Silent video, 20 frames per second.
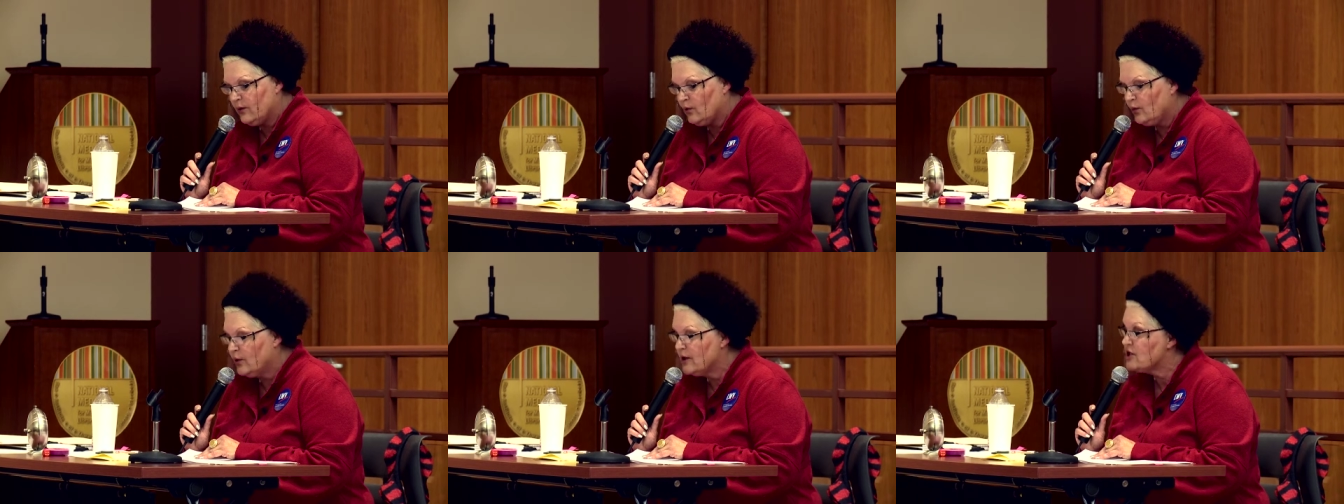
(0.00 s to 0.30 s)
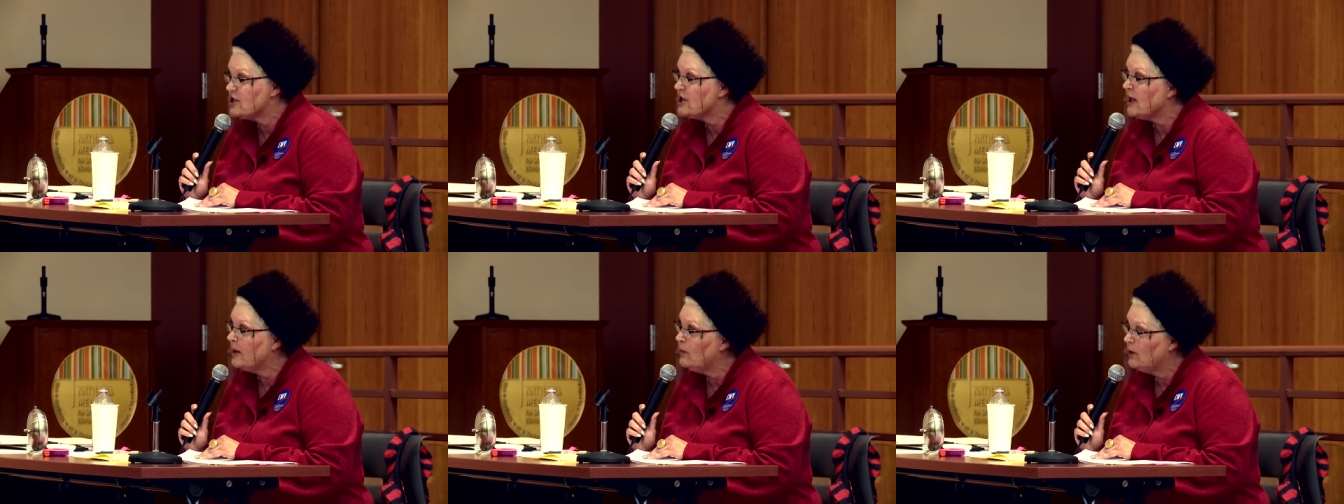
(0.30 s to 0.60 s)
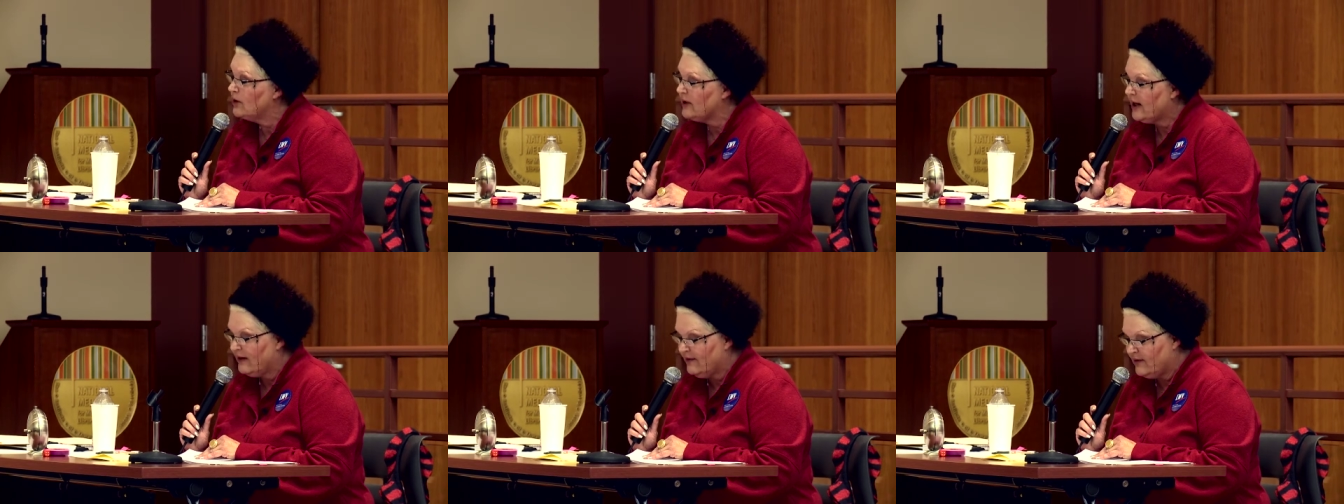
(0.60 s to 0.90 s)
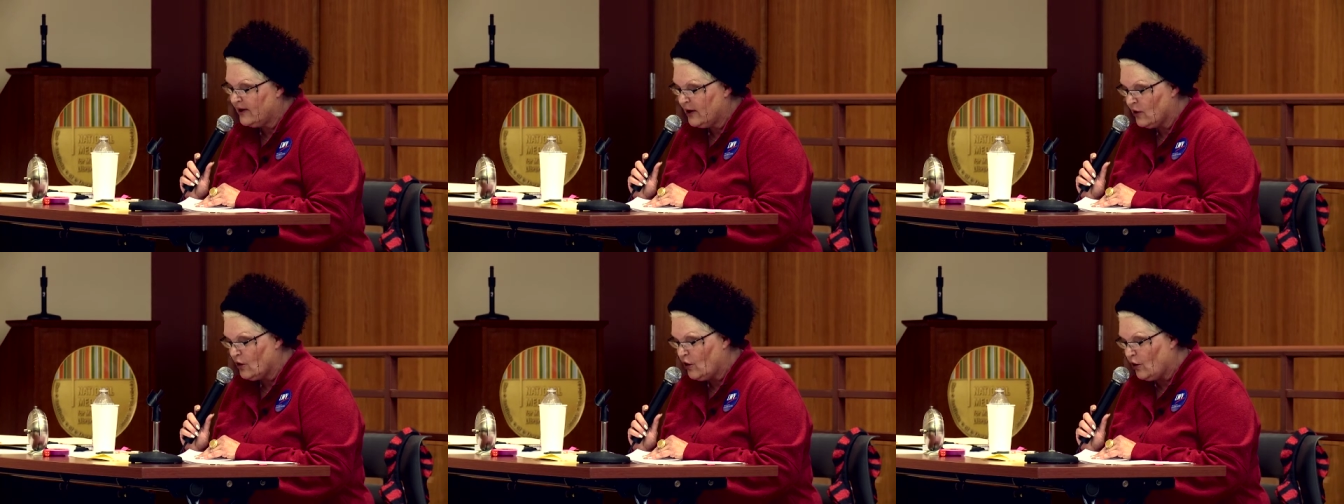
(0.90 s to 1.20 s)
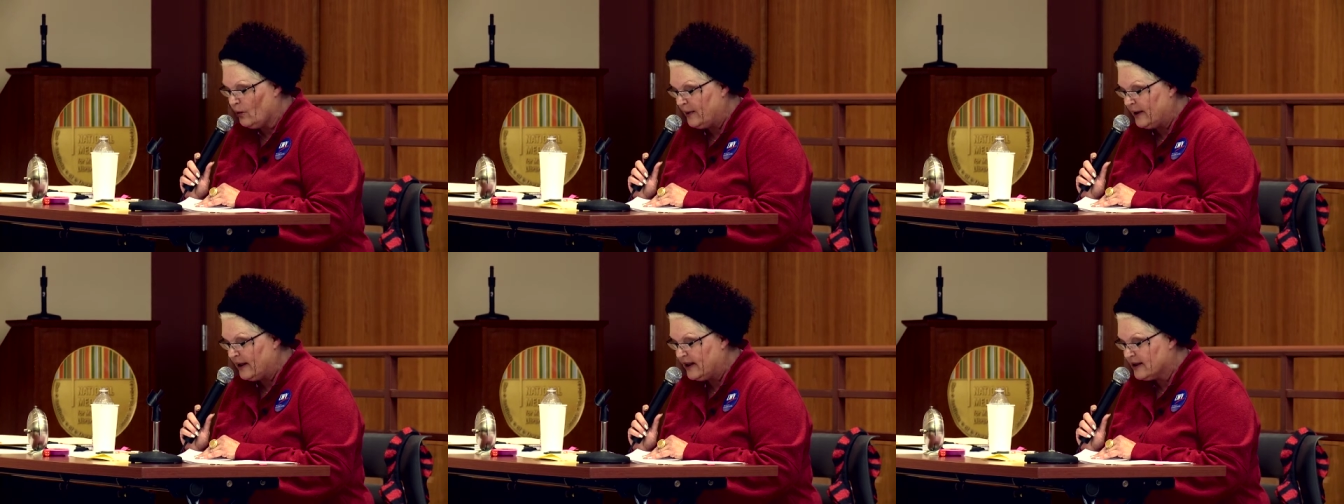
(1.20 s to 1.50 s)
in which they will give their
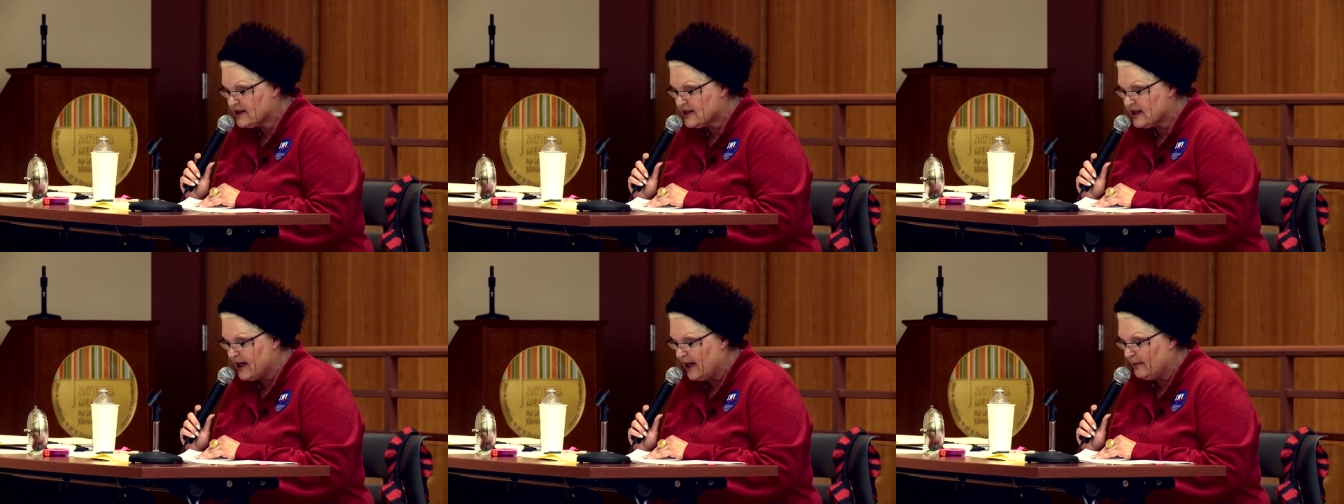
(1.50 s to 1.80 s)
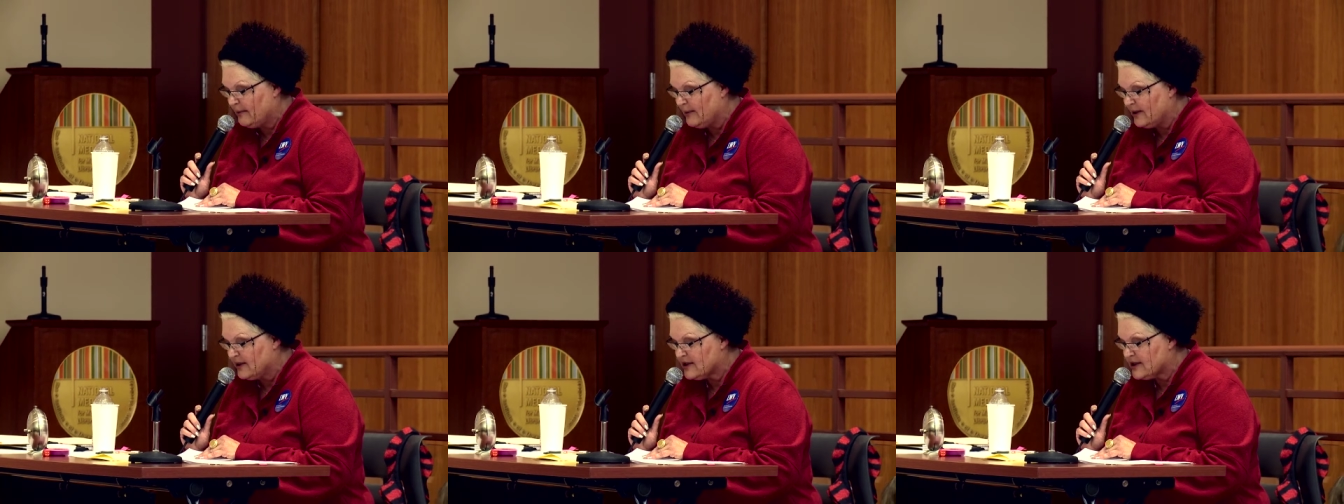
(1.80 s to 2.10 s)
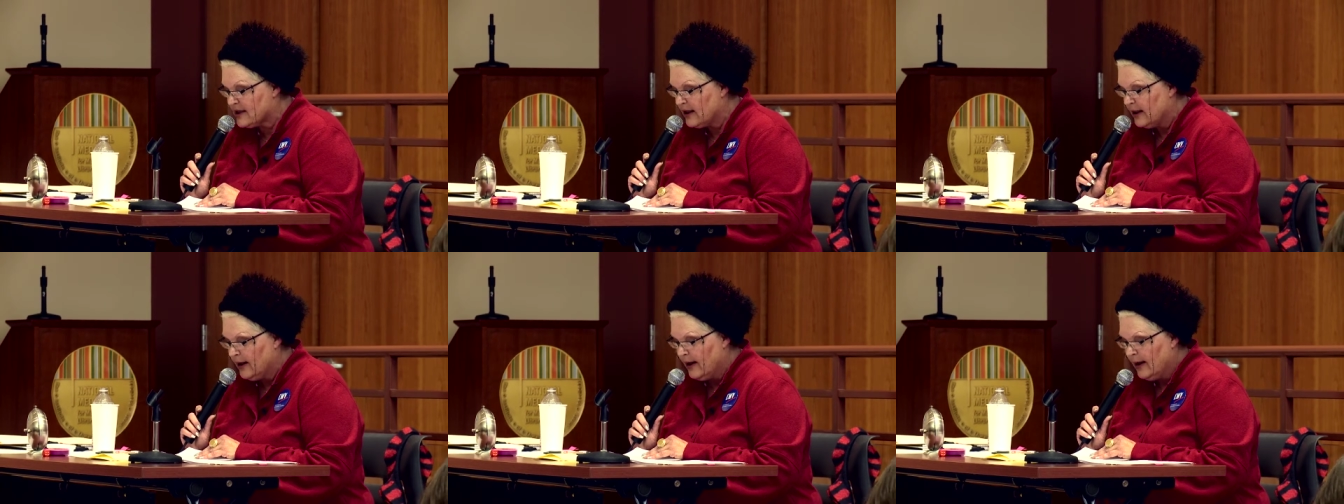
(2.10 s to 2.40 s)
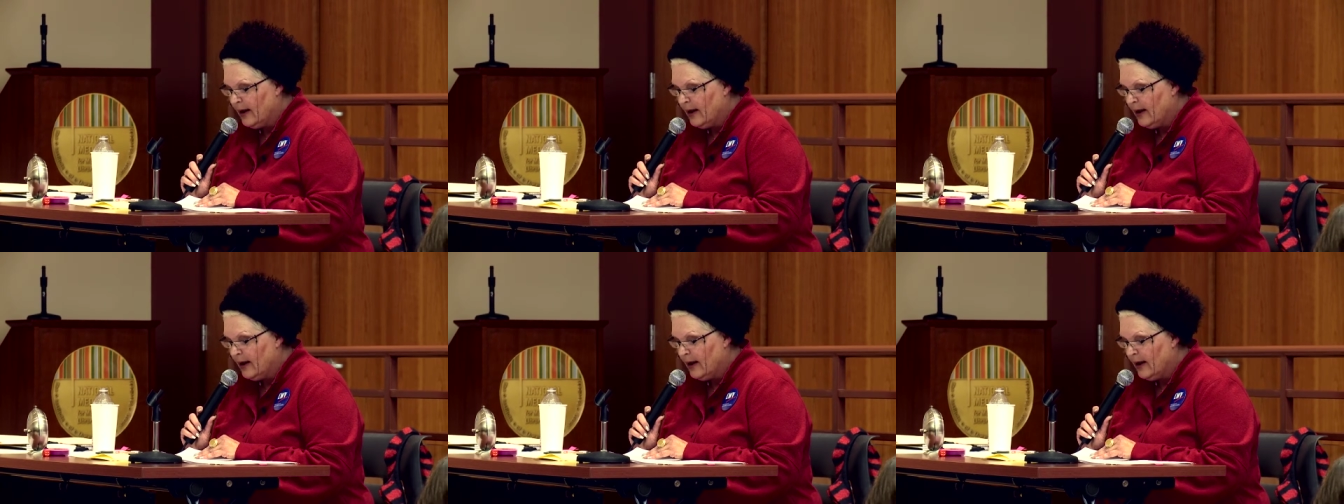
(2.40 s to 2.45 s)
opening statements.